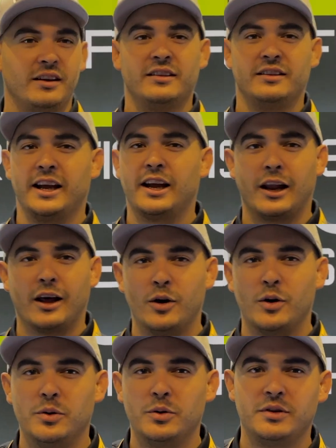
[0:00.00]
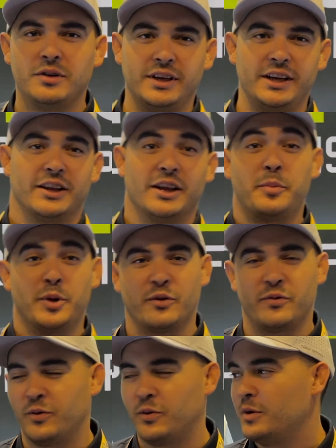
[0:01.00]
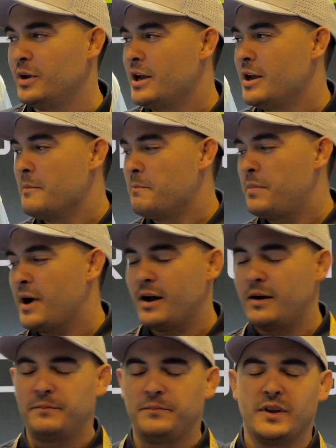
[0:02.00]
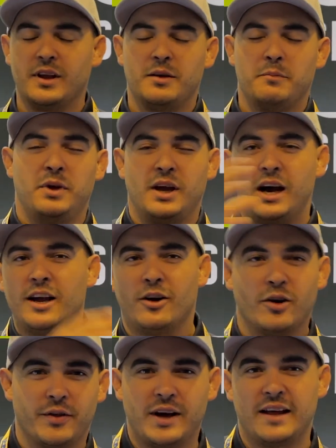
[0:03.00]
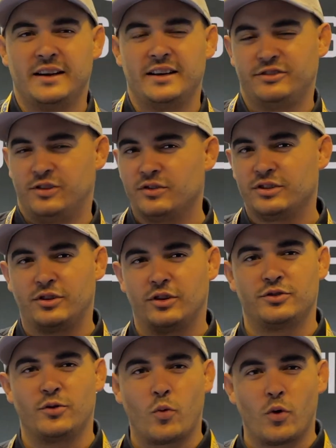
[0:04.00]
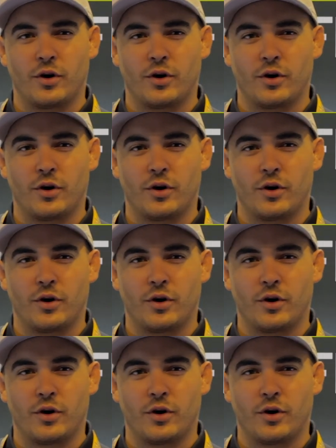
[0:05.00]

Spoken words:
they glow, you know, they're beautiful. But behind all of that, there's tons and tons of work,